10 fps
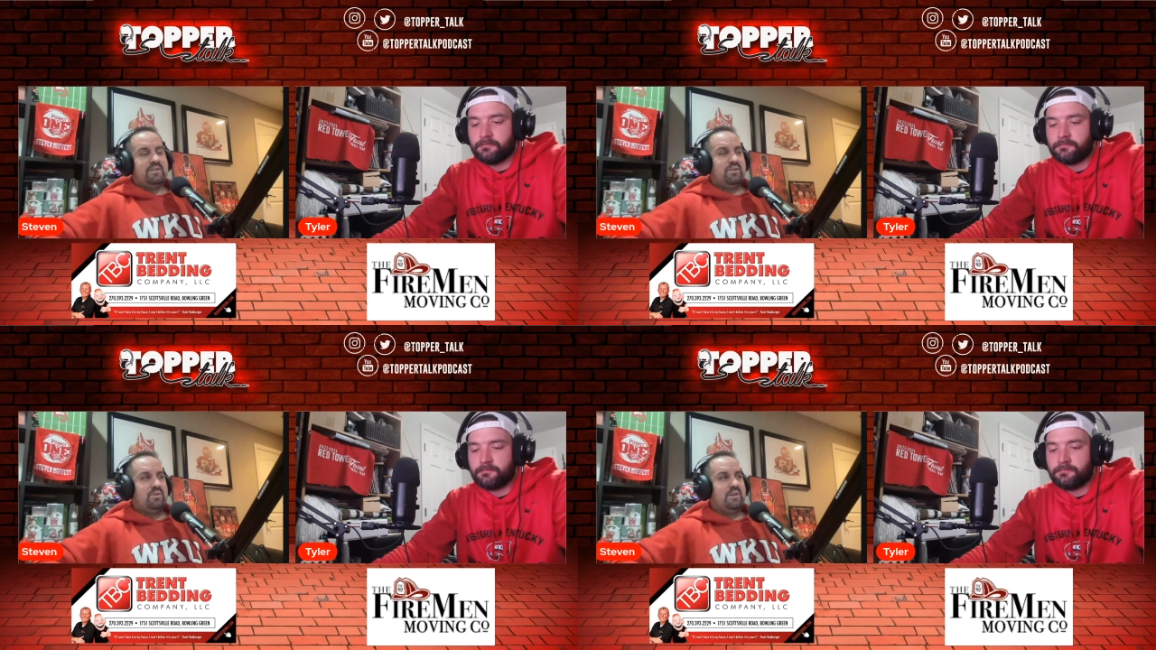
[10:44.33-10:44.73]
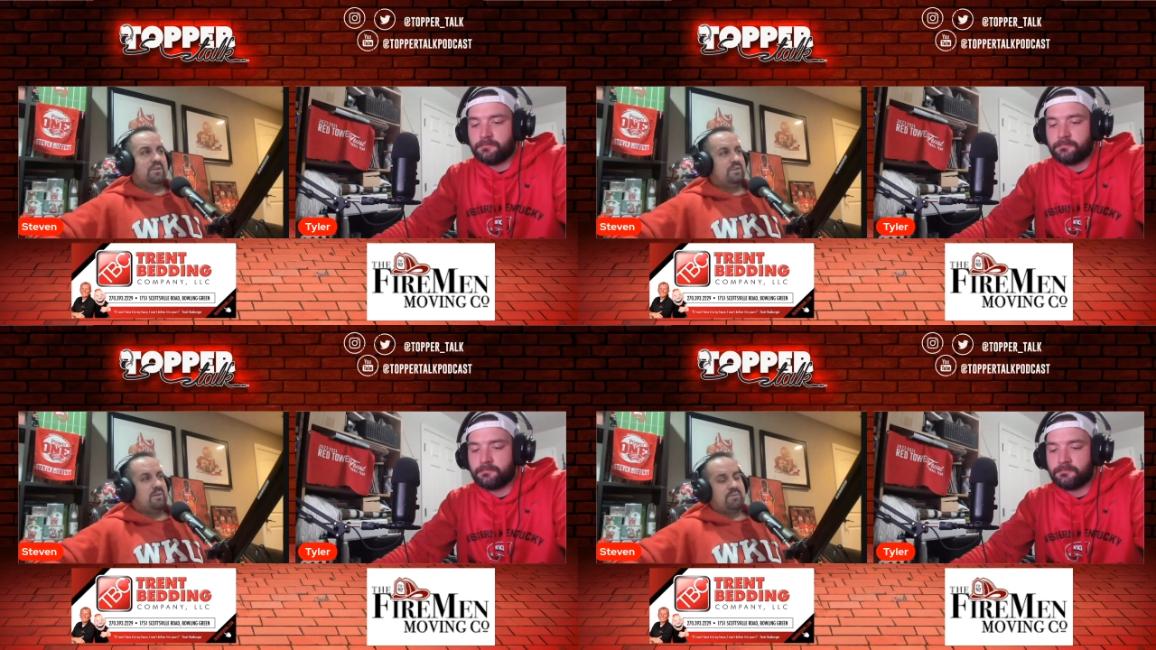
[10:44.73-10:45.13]
Speaker 1: and new
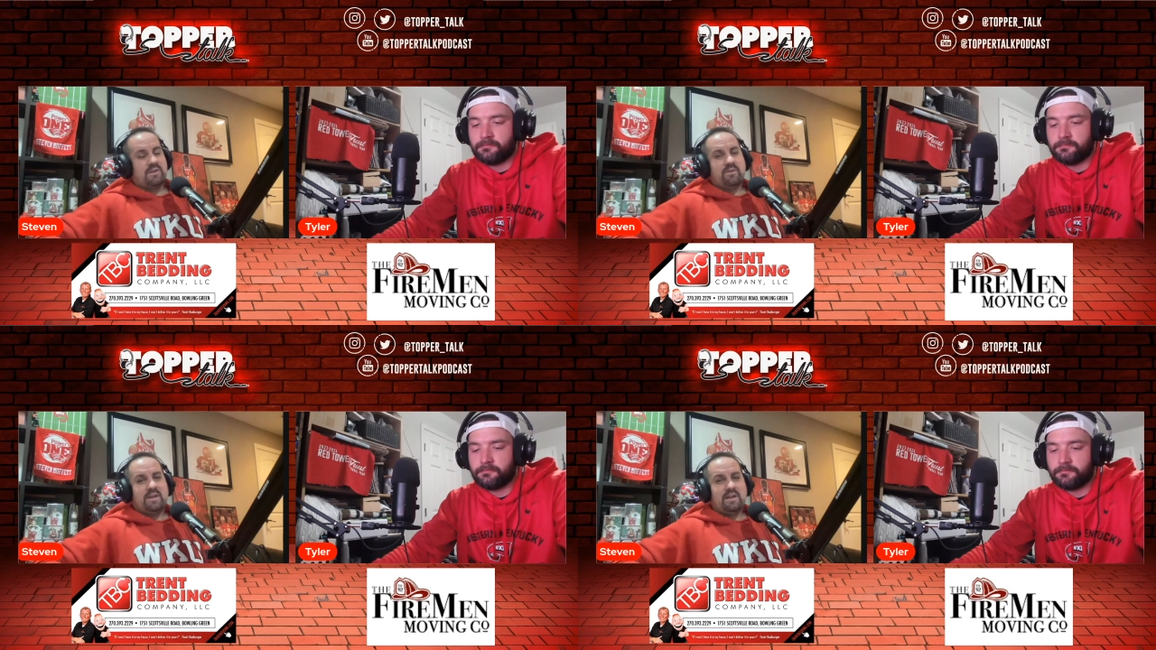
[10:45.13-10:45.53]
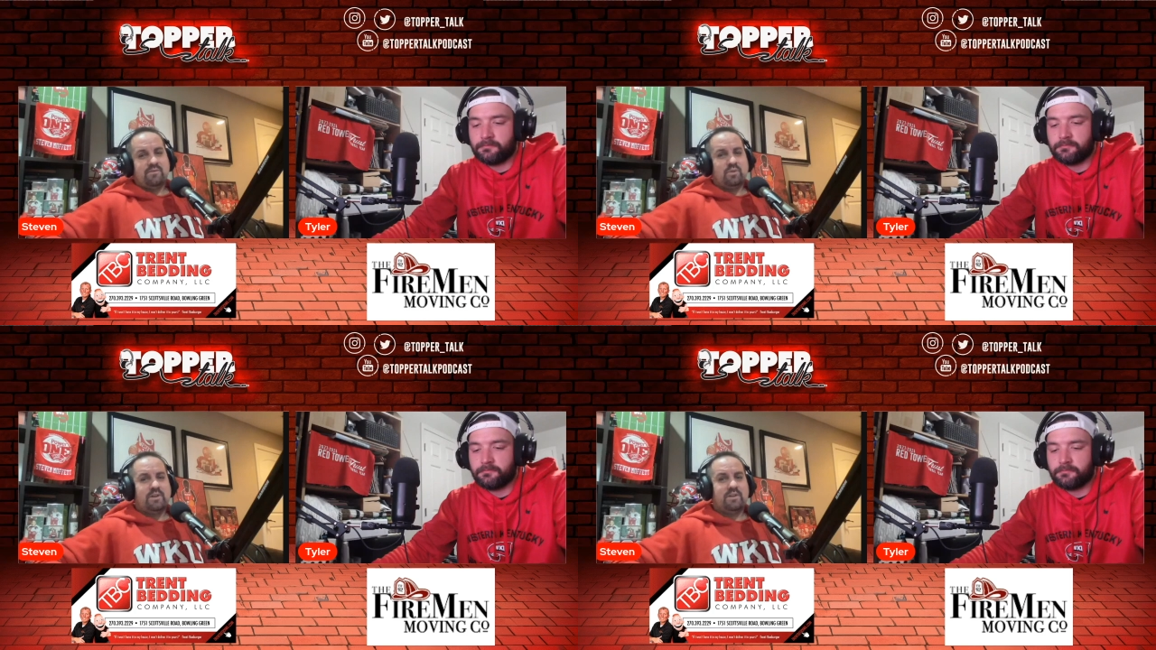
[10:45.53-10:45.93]
Hilltopper that we have
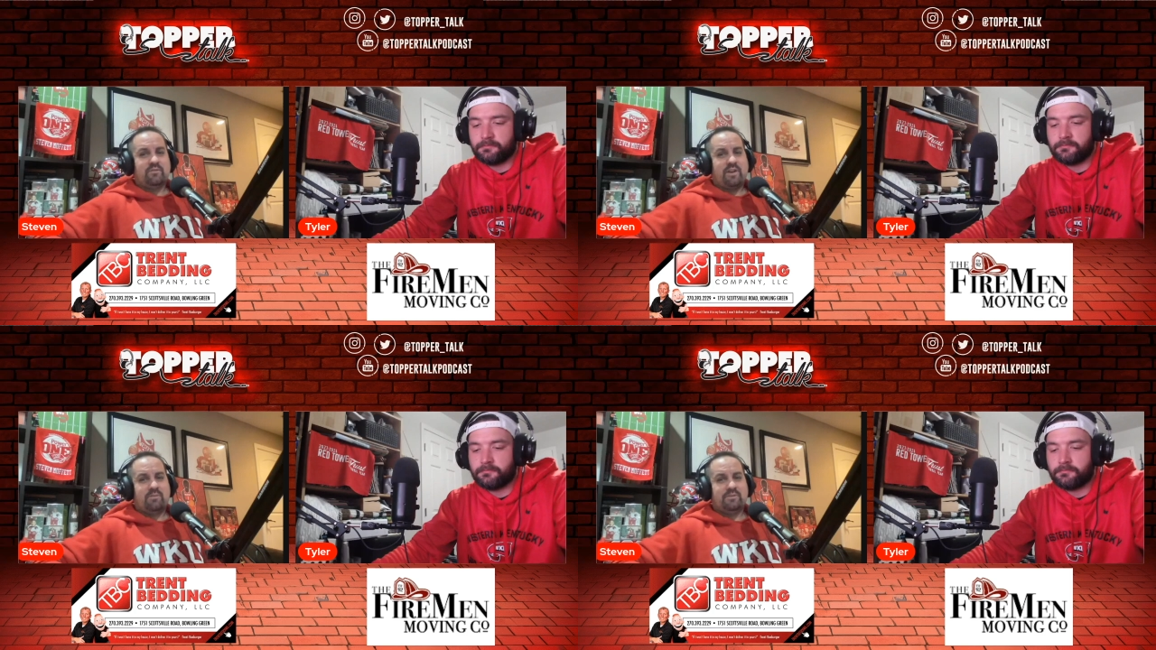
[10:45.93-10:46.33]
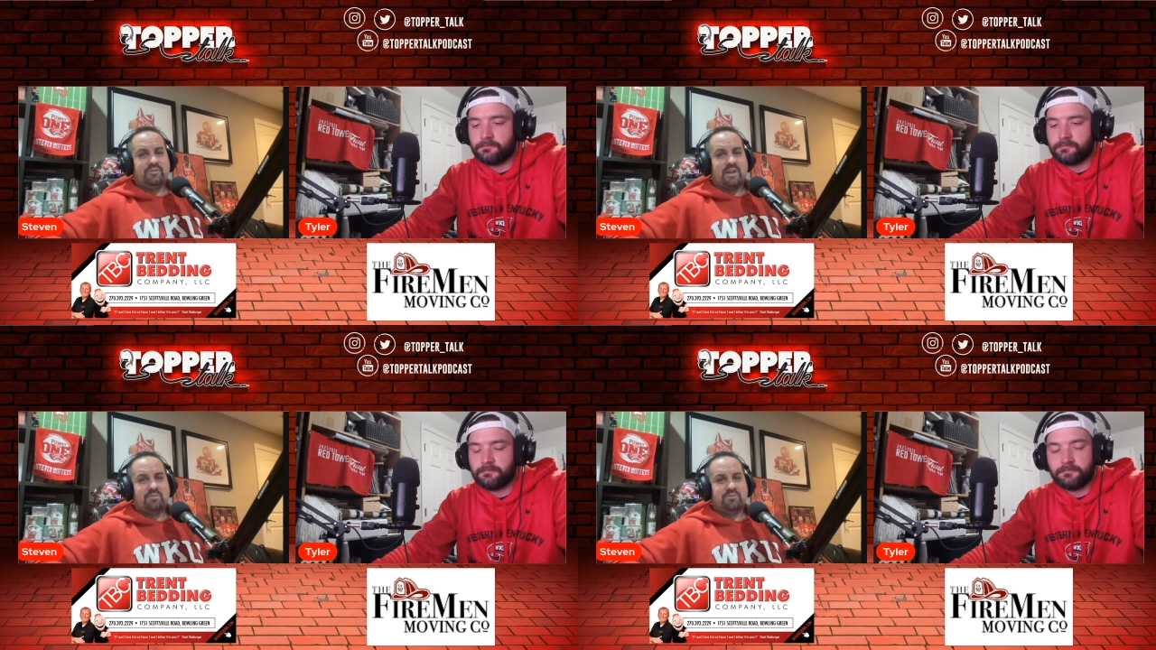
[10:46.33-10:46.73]
joining the family.
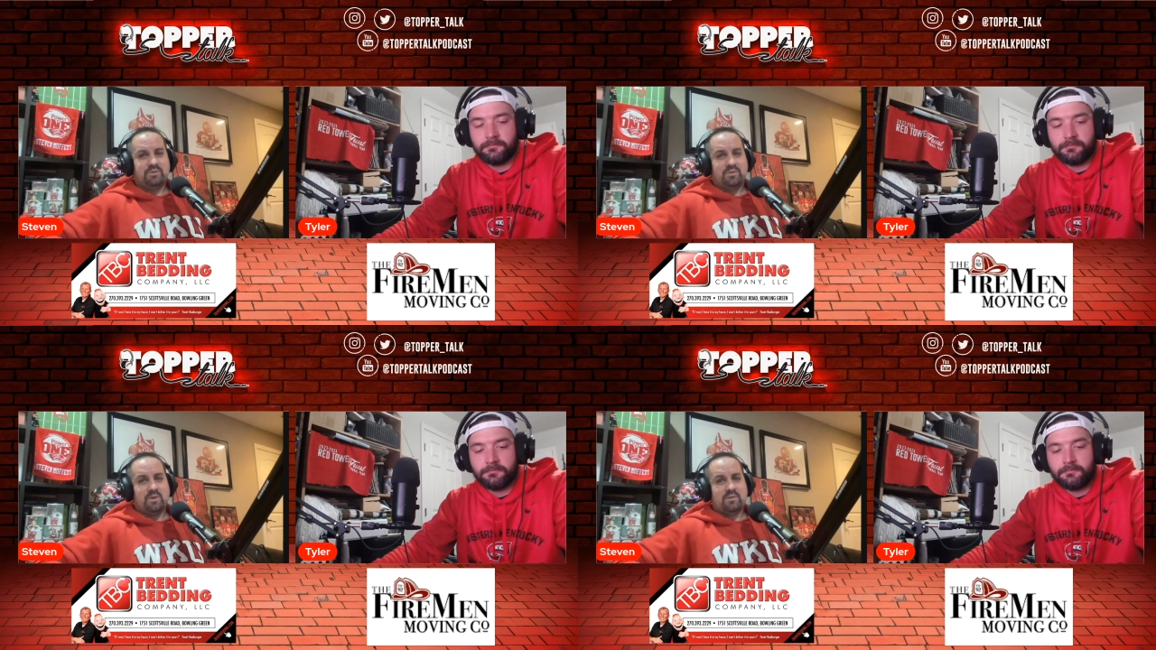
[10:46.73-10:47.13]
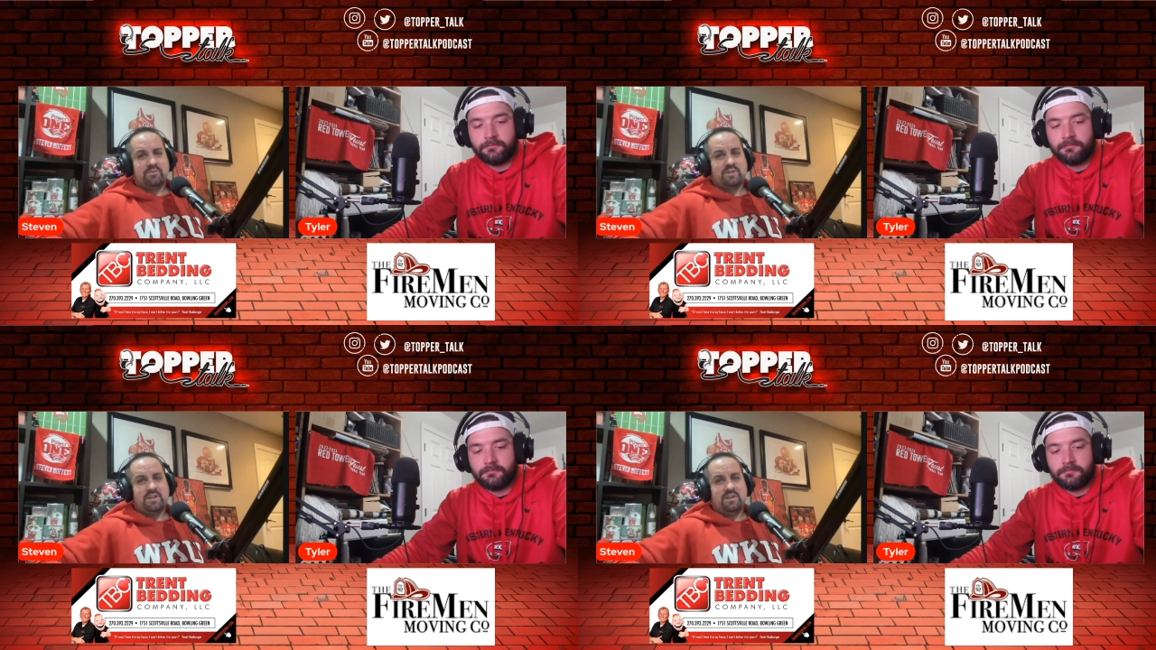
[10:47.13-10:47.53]
So, absolutely, welcome
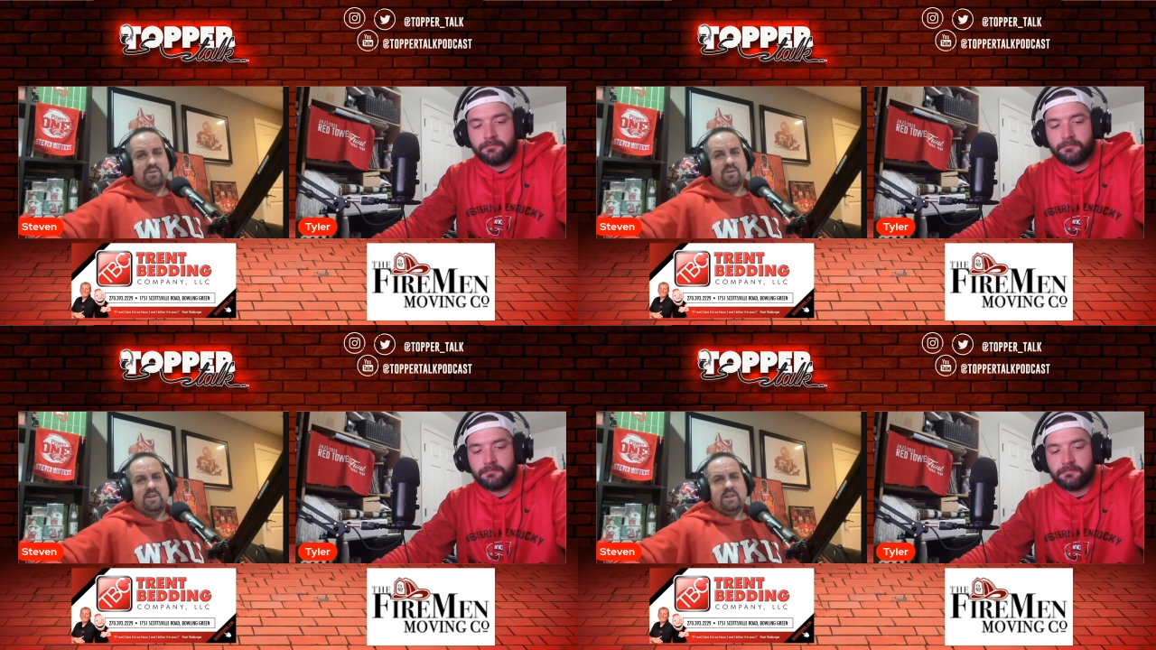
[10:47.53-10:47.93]
to the Hill.